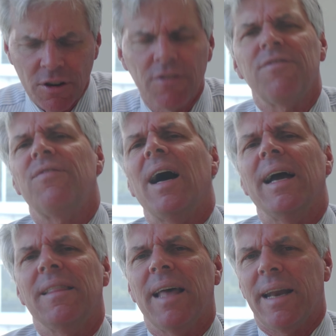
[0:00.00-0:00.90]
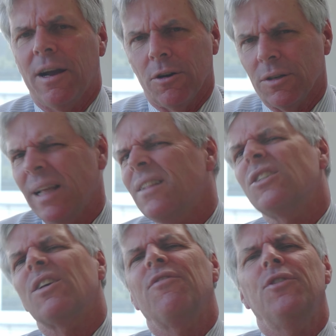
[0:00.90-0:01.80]
find that error. Now,
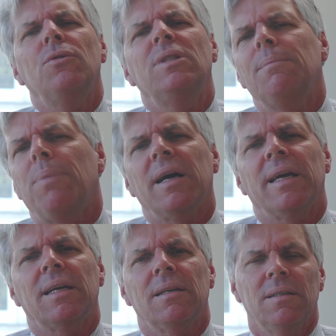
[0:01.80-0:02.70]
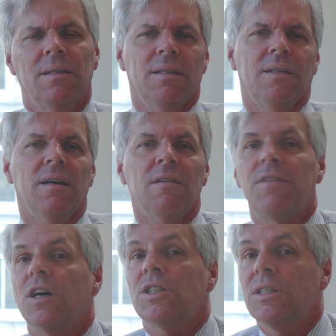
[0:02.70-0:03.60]
there's a few debugging
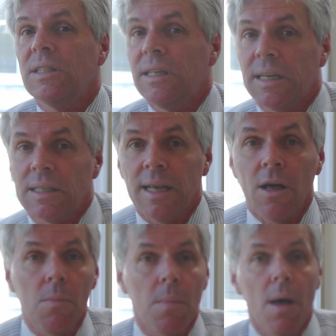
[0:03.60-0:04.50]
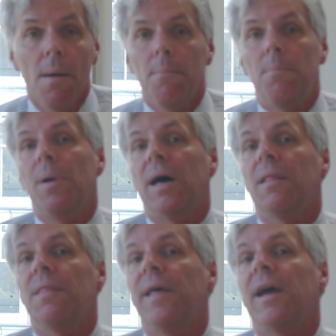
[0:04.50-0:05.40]
functions in Excel, but
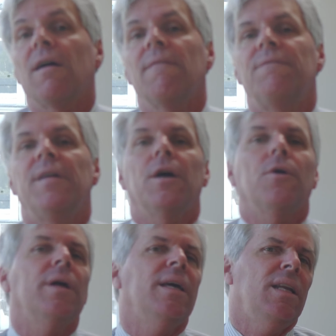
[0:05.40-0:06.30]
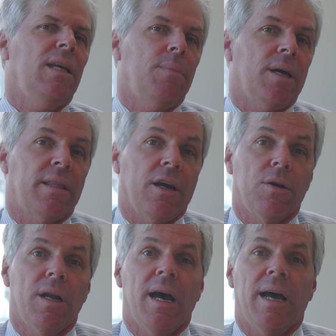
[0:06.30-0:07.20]
they are very anemic. They are
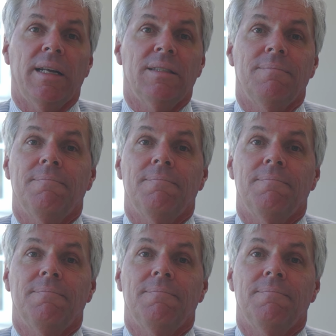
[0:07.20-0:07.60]
not,